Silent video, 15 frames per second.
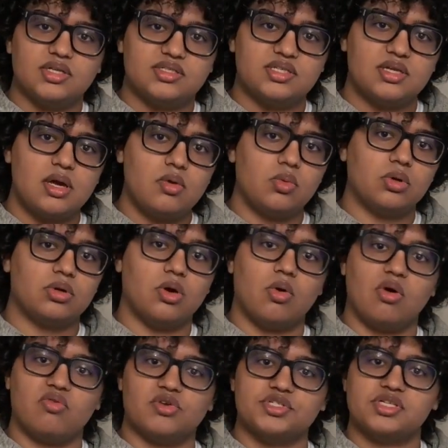Today we'll go
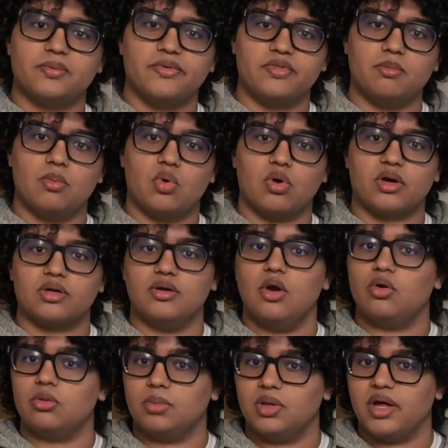over some of the more
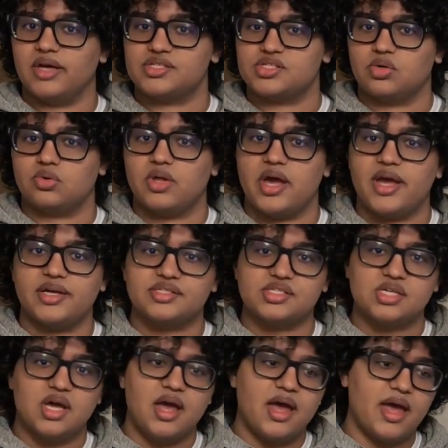notable
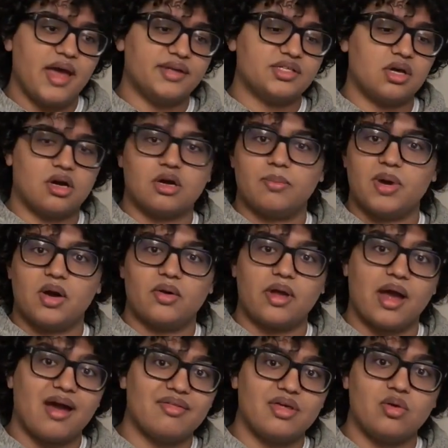ESO-langs, and talk about
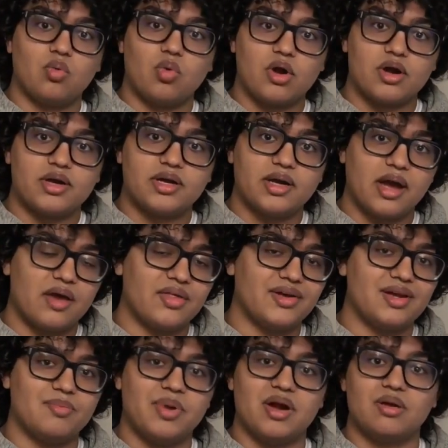how they work, how they
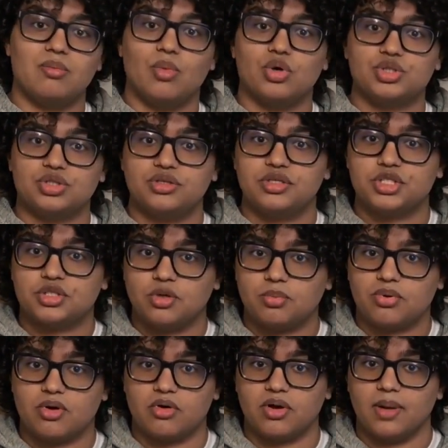compare to more traditional
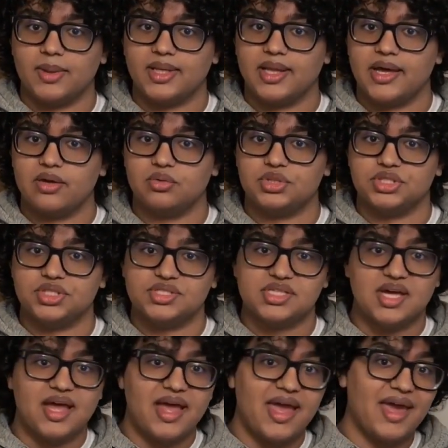programming languages,
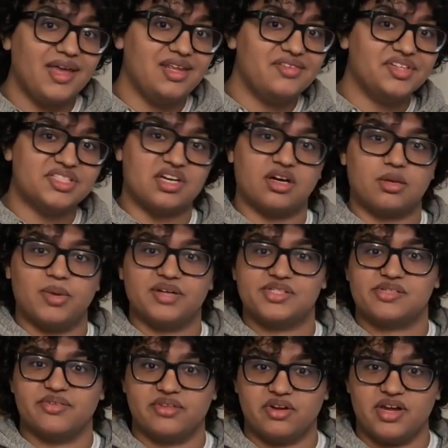and even talk about
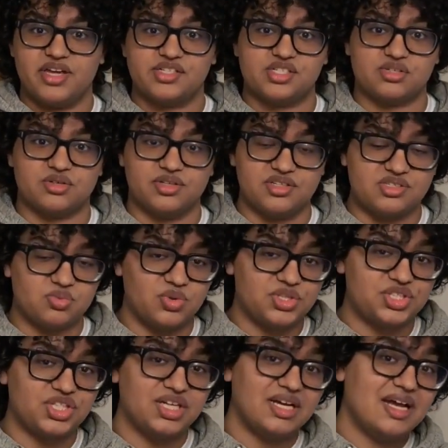some of their histories,
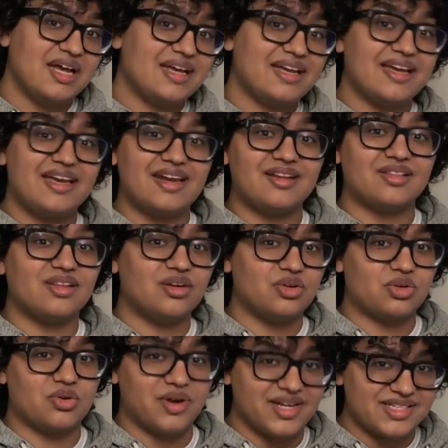which can get a little
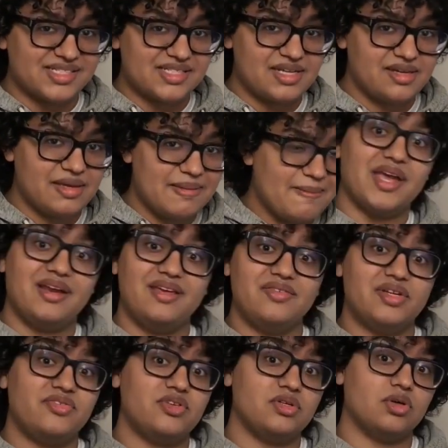crazy. And
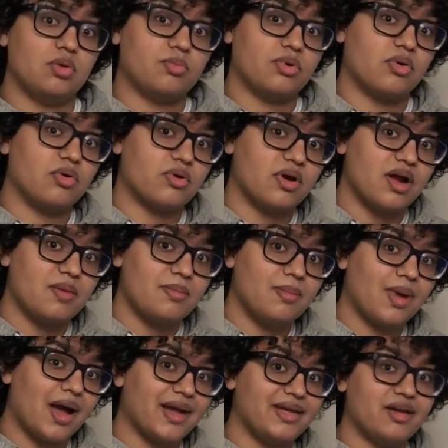even if you don't program,
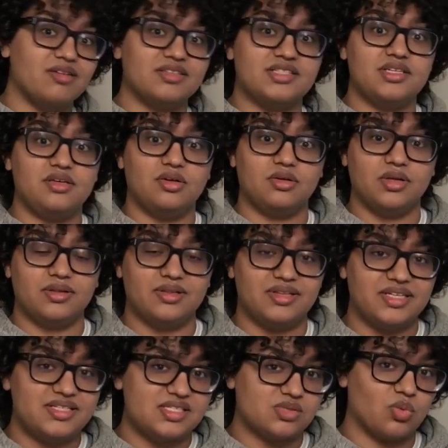I guarantee you'll at
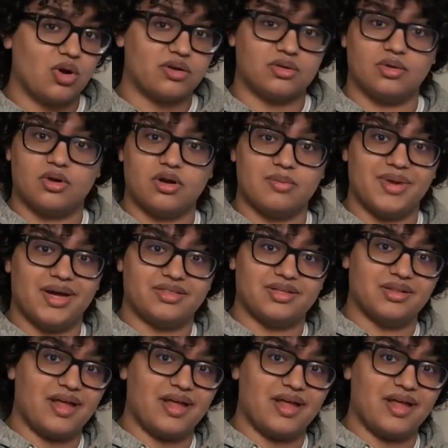least want to learn about the